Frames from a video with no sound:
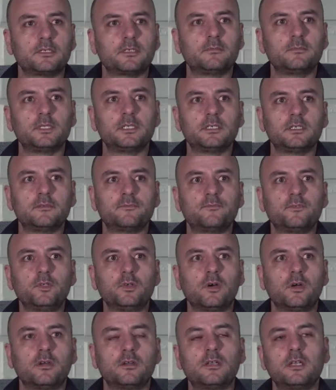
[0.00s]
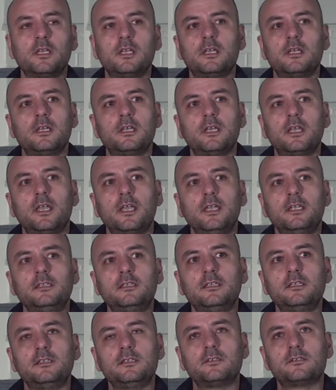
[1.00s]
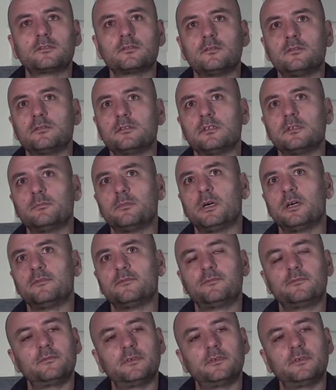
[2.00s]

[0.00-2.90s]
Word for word: I mean, if you are 18 years old and above,